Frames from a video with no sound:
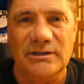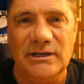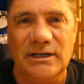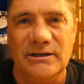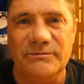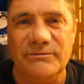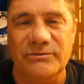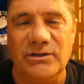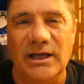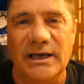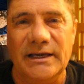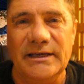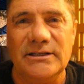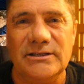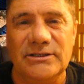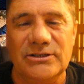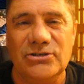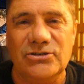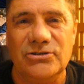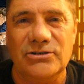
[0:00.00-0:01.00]
and I
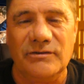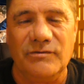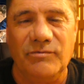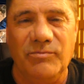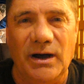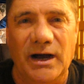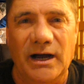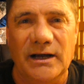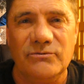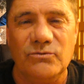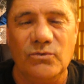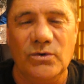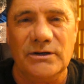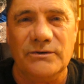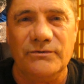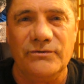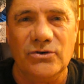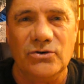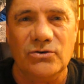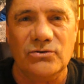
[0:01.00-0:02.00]
likely could have bought one
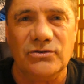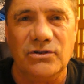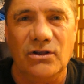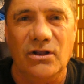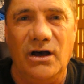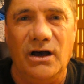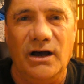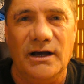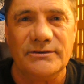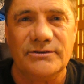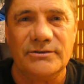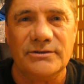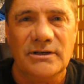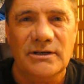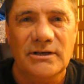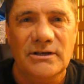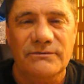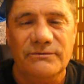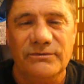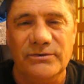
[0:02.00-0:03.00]
of those lots
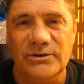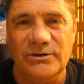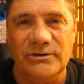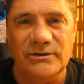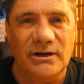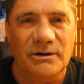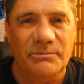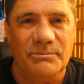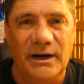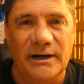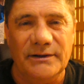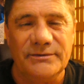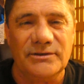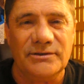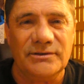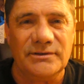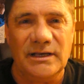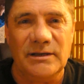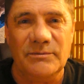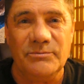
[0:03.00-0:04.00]
for about the
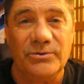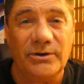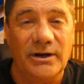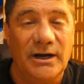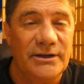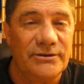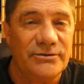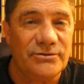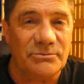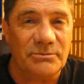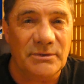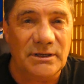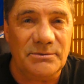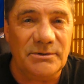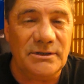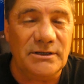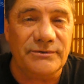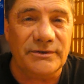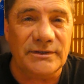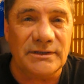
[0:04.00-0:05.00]
same price or
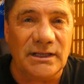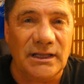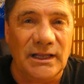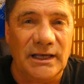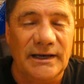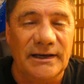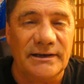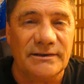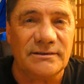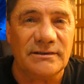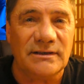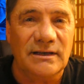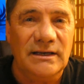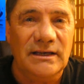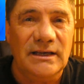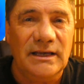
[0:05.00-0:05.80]
maybe even less,